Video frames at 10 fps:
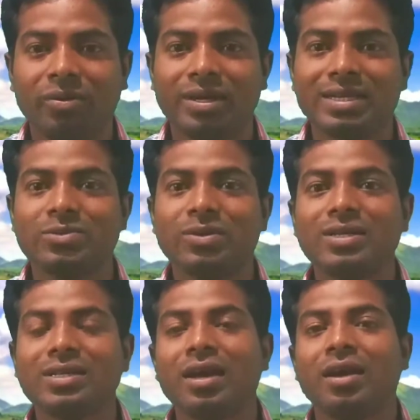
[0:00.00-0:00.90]
Okay,
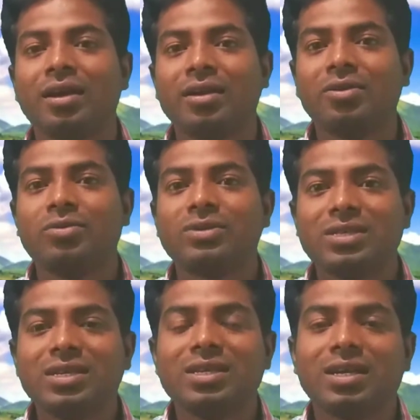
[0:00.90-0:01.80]
students, you
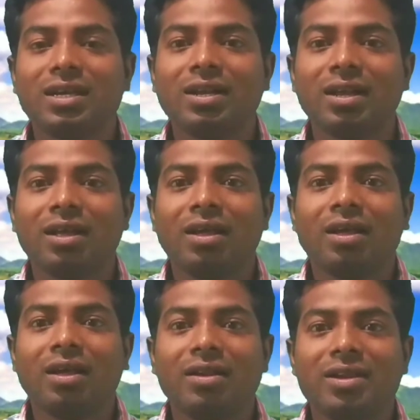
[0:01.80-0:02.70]
see here
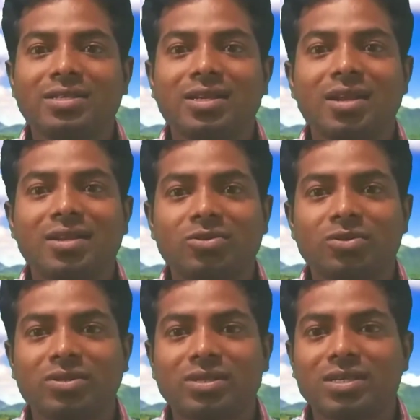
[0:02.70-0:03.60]
natural
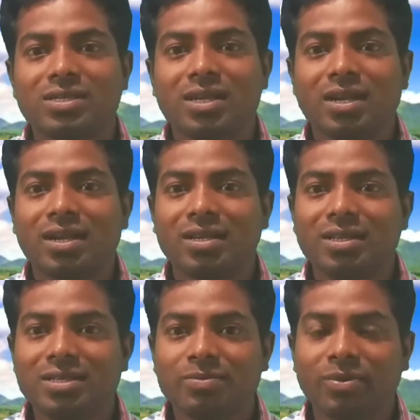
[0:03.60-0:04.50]
resources under
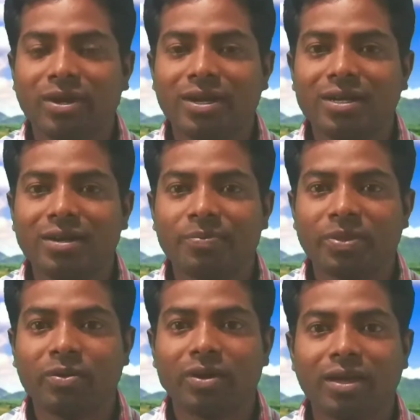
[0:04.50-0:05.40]
this point.
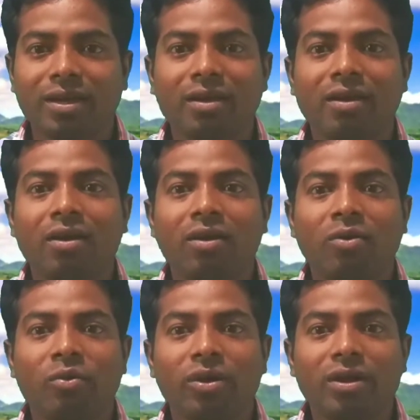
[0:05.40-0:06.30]
Okay,
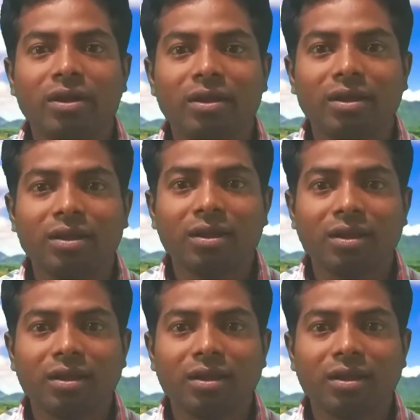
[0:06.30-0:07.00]
we